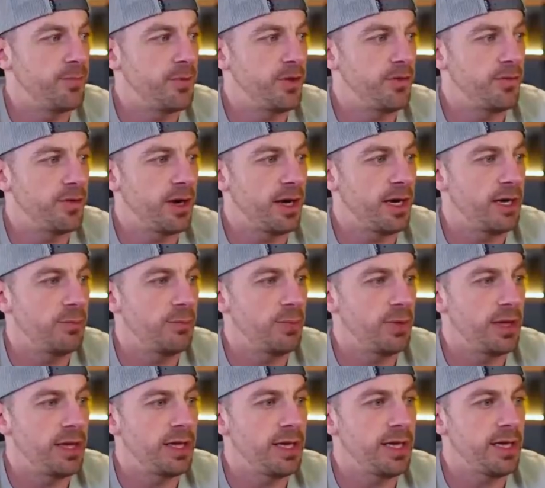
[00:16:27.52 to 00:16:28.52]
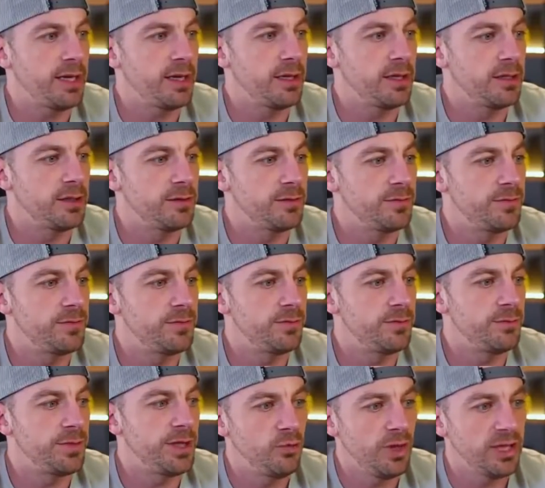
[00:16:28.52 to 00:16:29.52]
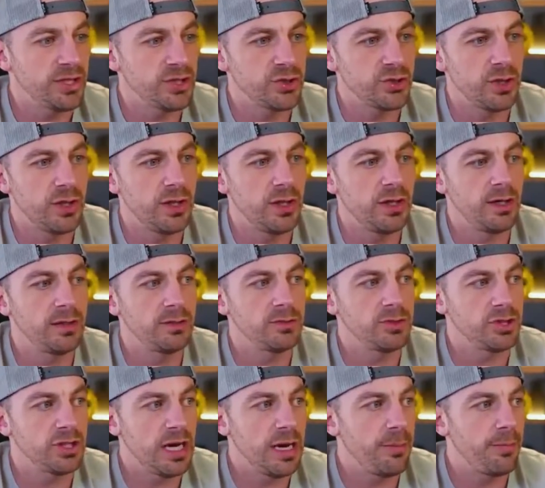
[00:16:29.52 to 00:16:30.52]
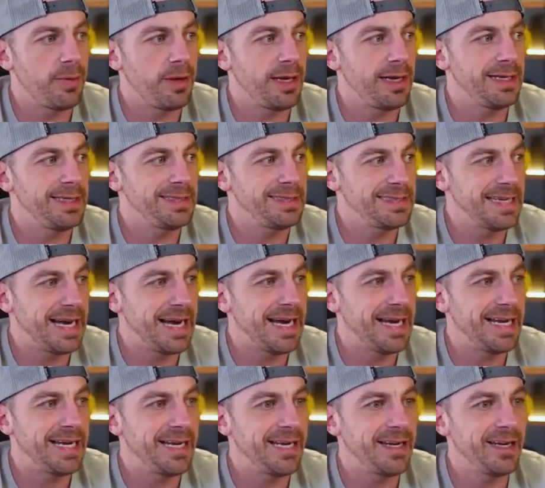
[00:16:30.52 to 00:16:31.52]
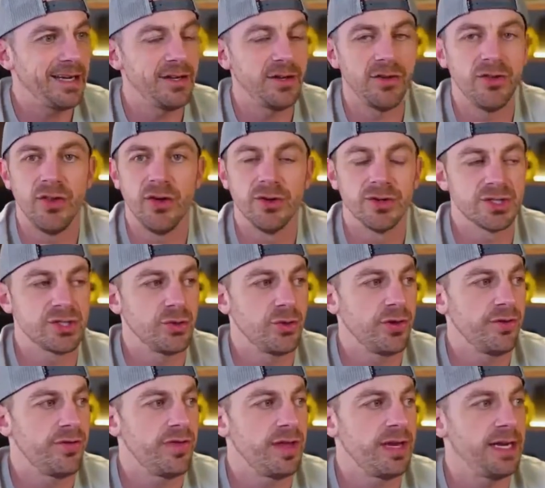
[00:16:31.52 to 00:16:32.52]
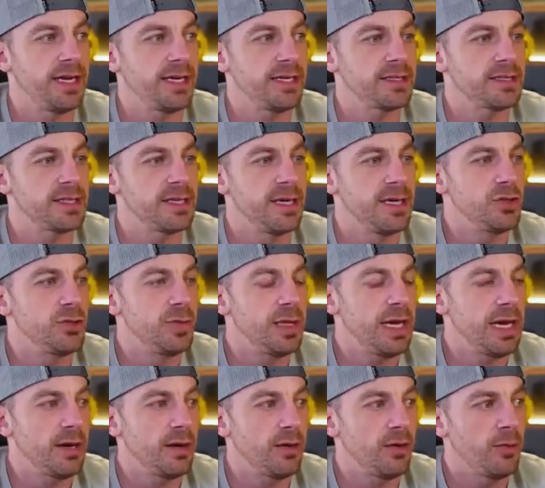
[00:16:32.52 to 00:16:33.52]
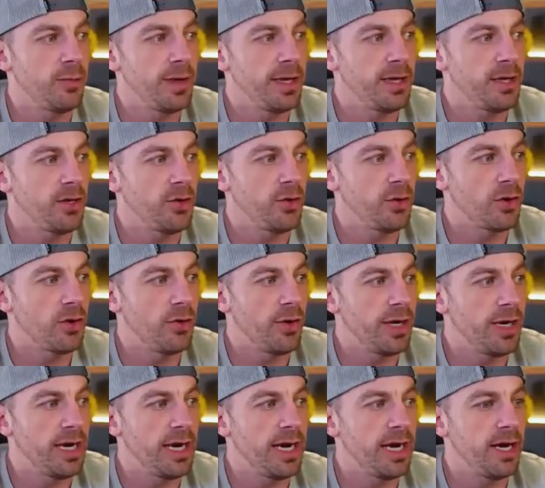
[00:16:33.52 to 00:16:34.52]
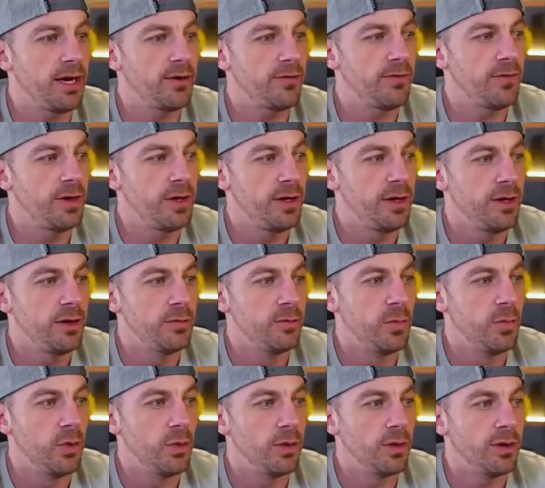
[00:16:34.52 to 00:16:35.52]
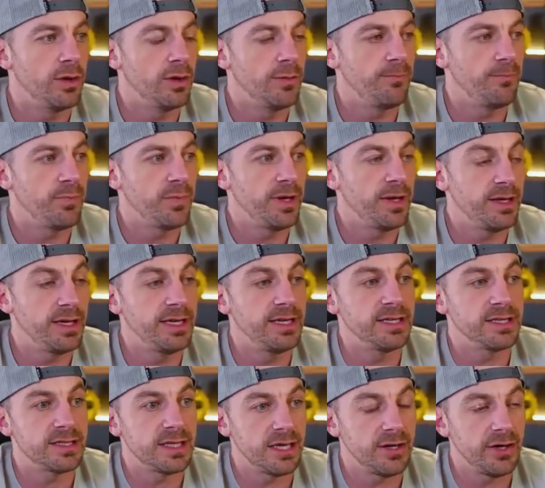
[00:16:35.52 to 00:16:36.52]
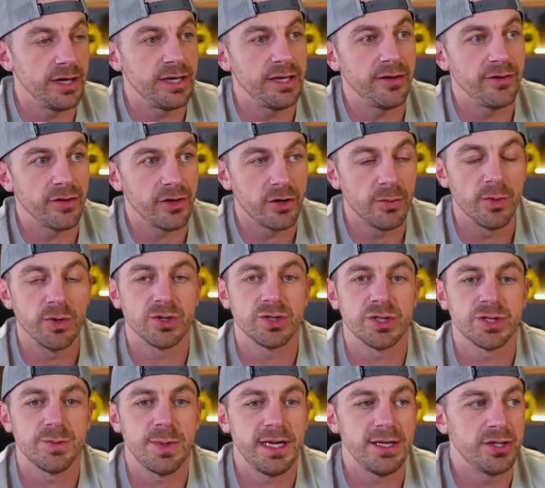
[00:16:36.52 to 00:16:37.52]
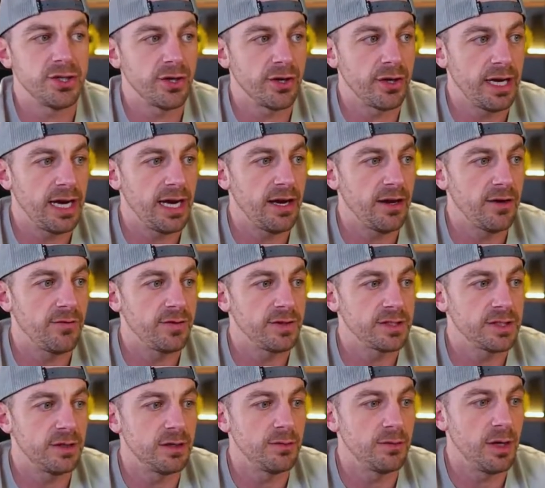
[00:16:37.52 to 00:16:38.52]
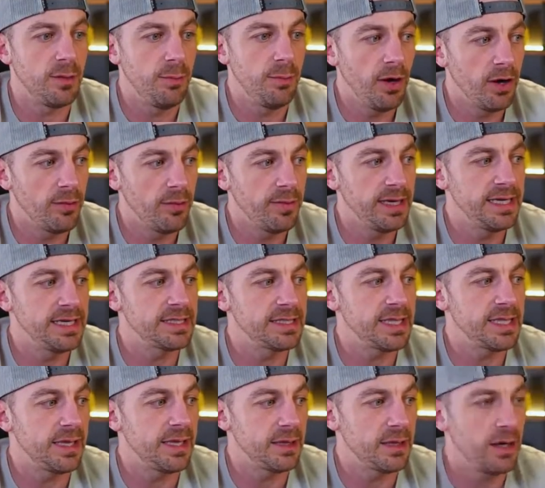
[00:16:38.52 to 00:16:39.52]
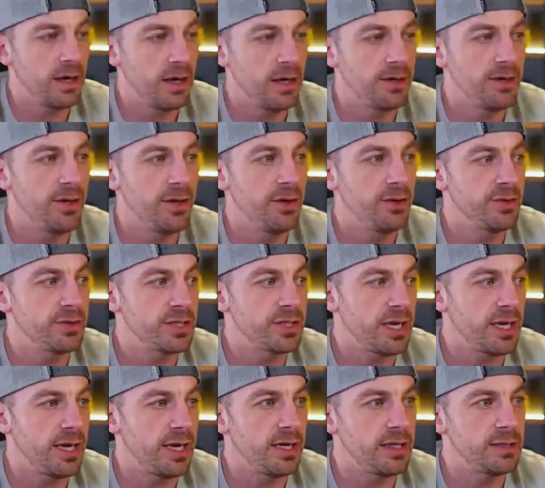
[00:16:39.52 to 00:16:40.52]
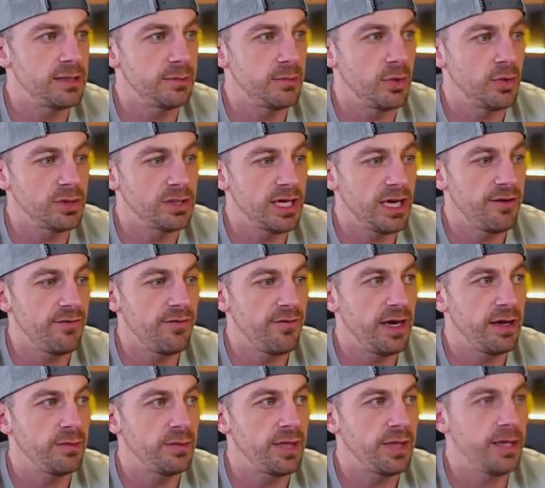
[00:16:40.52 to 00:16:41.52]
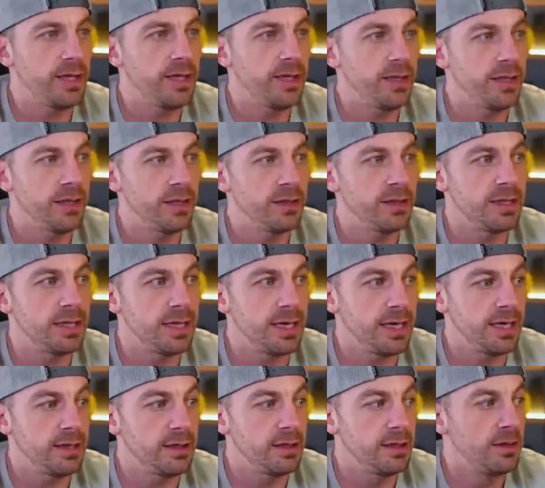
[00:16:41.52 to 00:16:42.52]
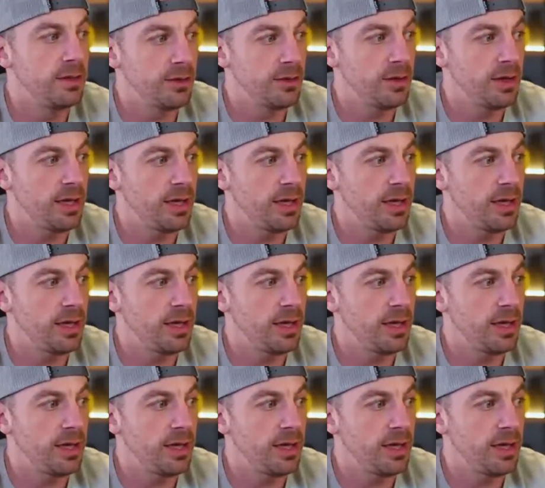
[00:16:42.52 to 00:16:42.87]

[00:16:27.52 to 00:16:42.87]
you've got plenty of restaurant, shopping, dining, those sort of things. Zooming out a little bit, you're going to have more in this area, near the commercial space. You're going to have some apartments and condos and multifamily here. Again, little